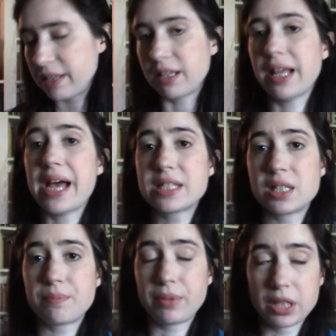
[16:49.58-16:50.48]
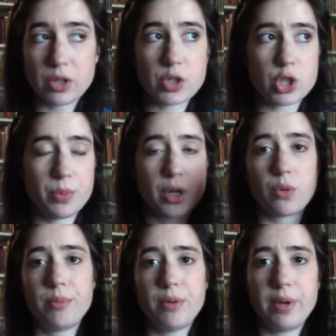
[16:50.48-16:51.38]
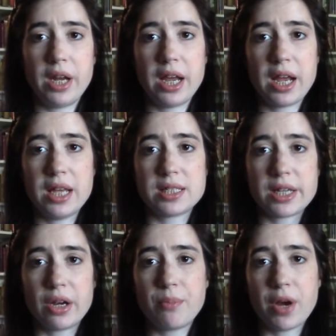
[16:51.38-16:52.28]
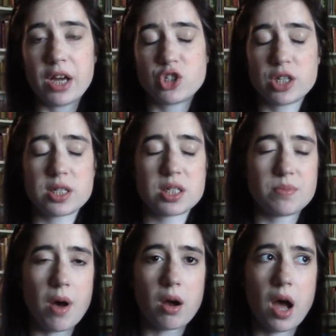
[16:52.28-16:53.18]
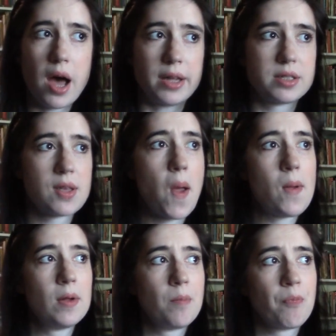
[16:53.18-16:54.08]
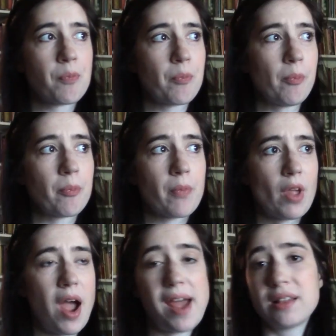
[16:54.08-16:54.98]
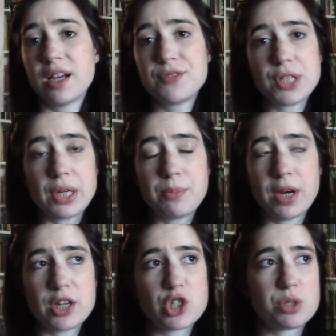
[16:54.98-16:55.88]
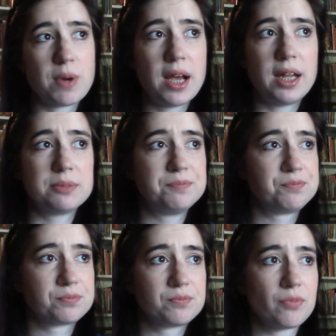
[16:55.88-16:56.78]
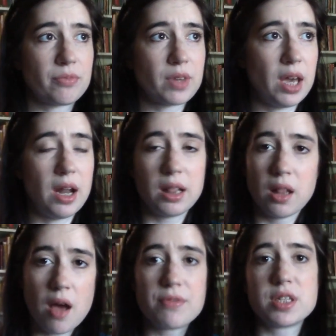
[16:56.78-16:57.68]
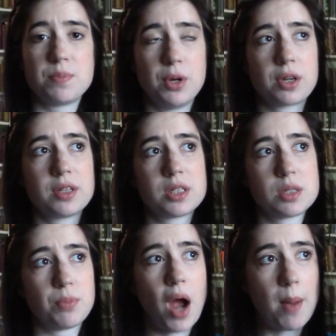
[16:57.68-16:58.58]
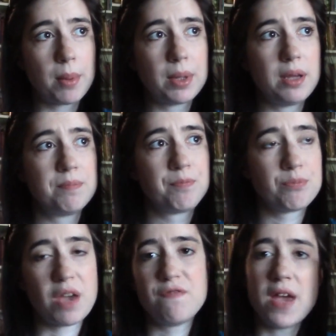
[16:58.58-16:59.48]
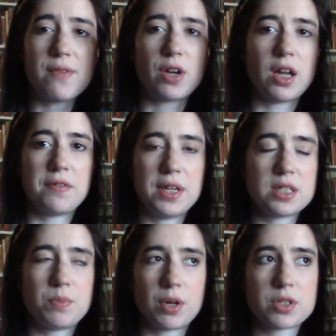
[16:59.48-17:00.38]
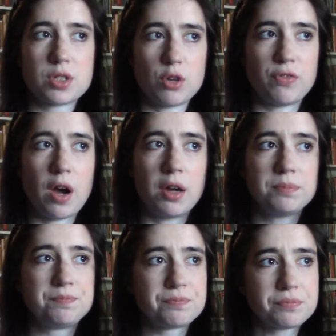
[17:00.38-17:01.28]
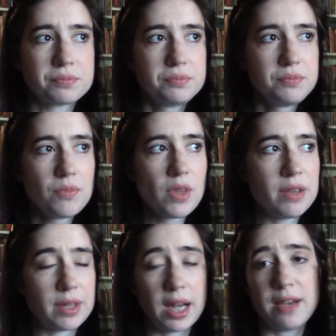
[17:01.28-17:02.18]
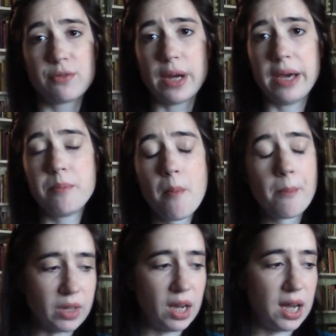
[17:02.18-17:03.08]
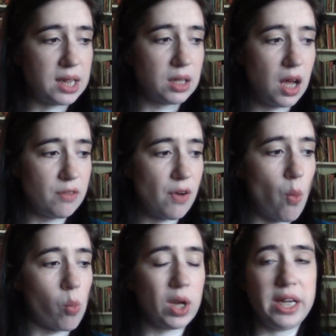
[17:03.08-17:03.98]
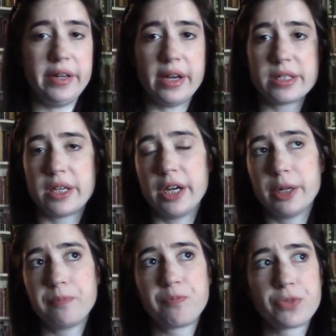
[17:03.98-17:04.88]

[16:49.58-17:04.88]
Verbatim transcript: the last literature book we'll be reading is Terry Pratchett's Small Gods. I love Terry Pratchett's writing, and I love this book. This is probably my favorite of his books so far that I have read. I love what he does here